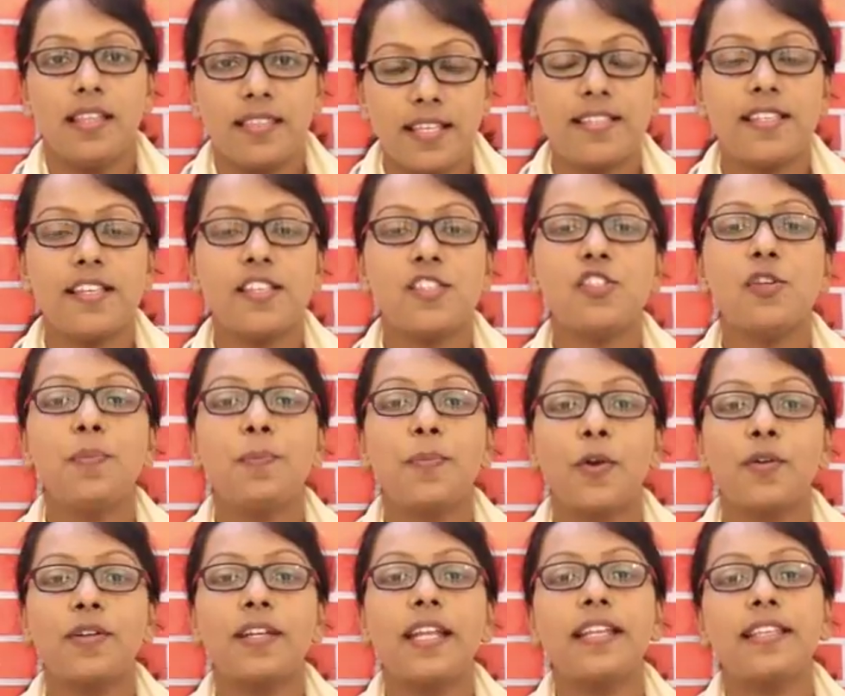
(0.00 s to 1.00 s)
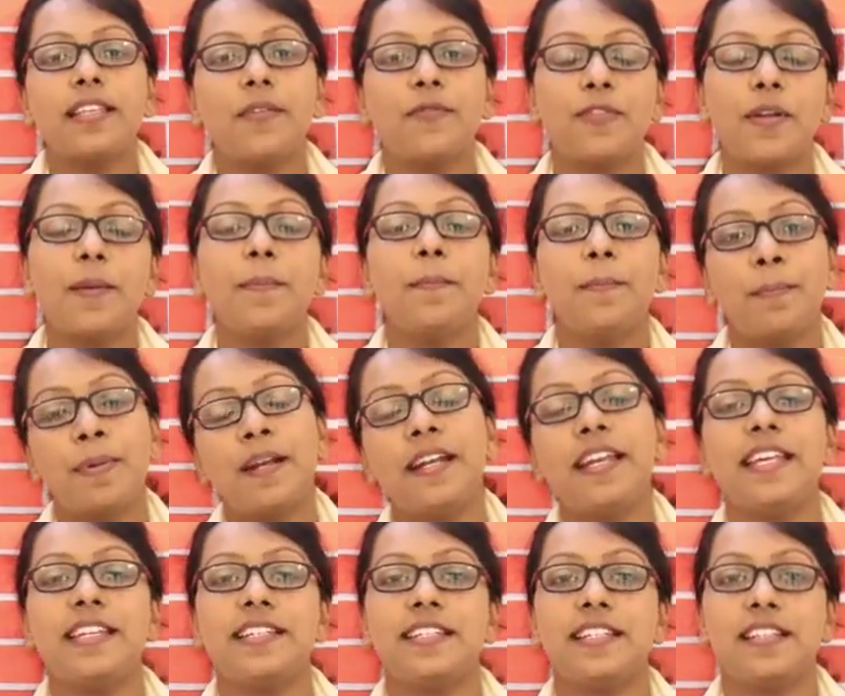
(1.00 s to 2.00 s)
This is to protect them from
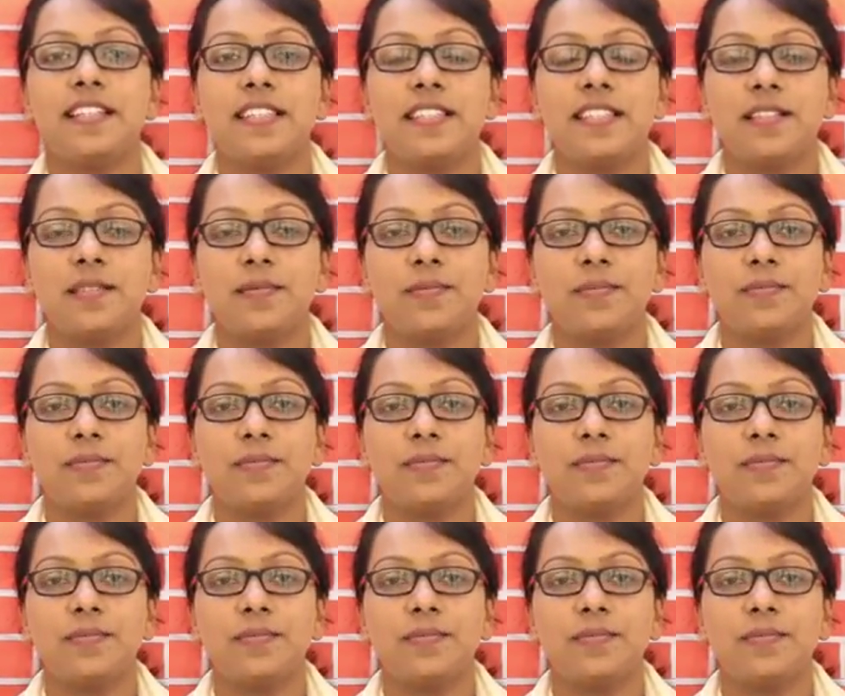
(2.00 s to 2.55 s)
predators.